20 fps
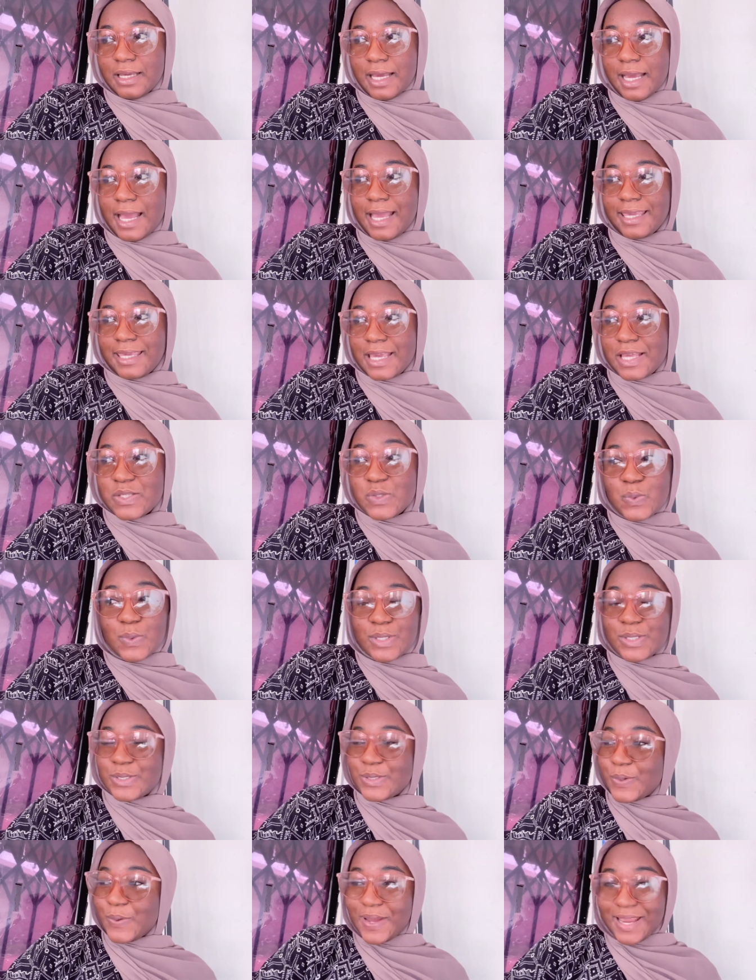i guess we're
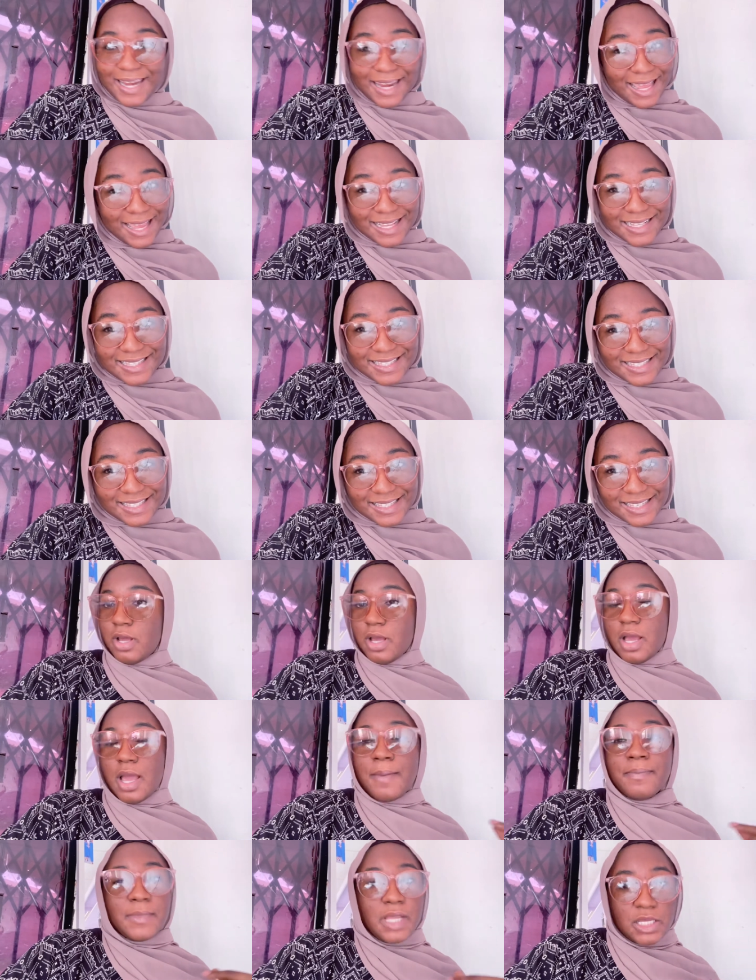doing it
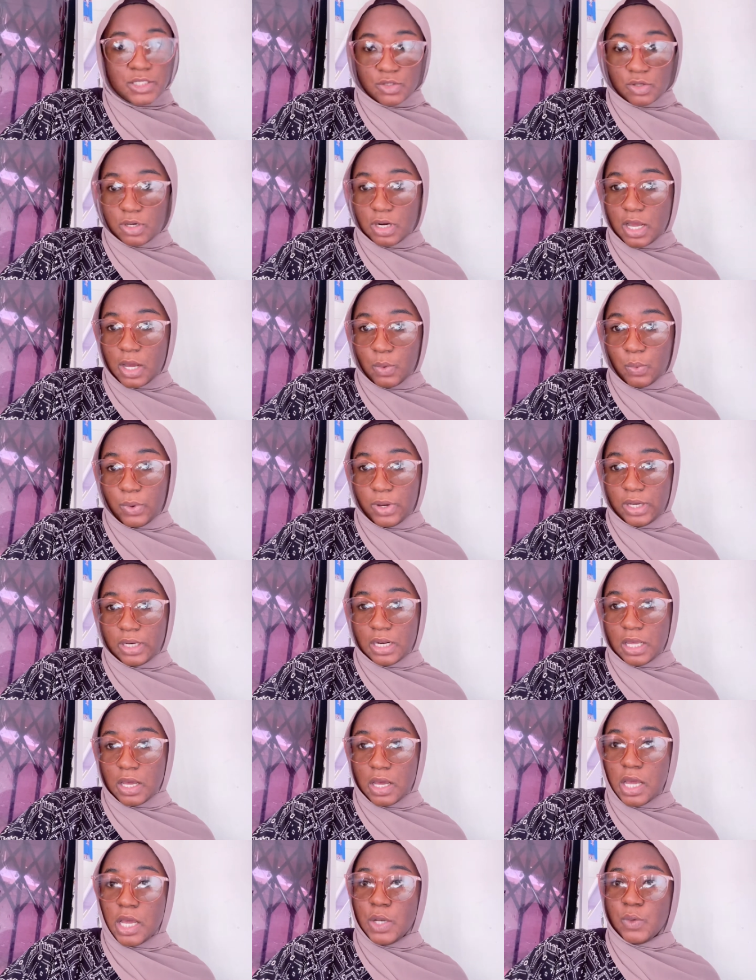i'm nice on her way
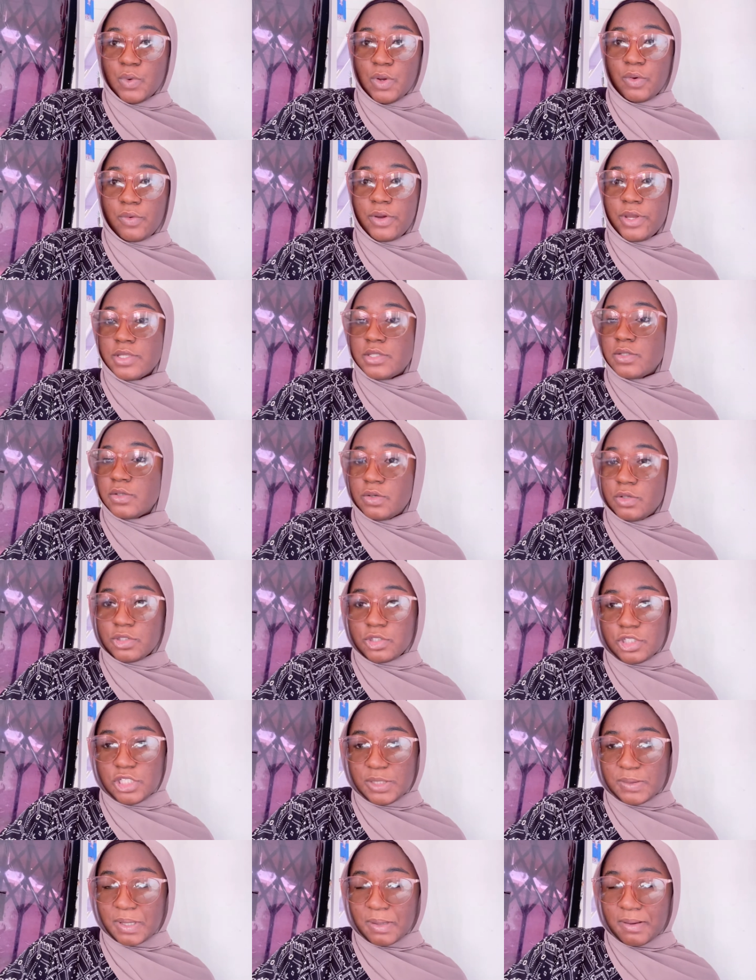now and we're going to go to
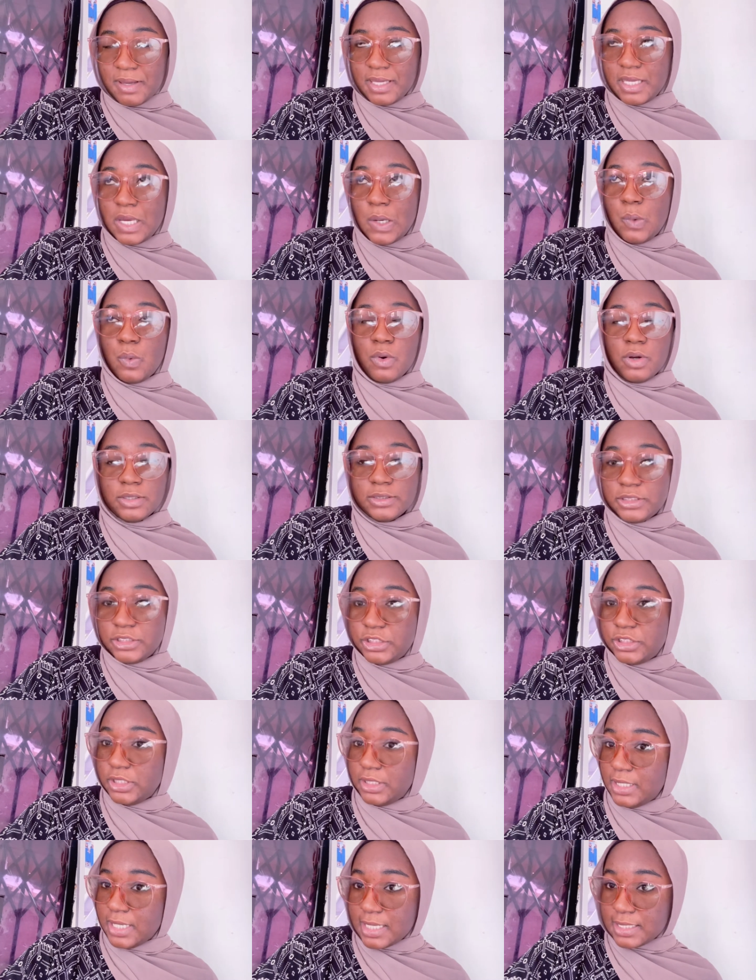the care once
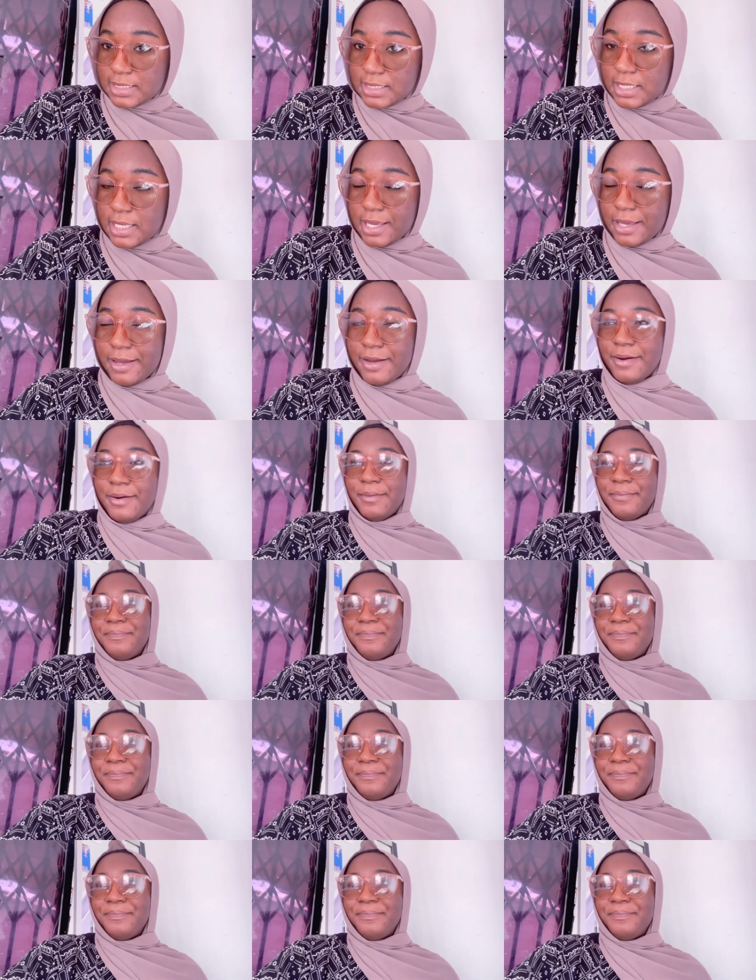she gets here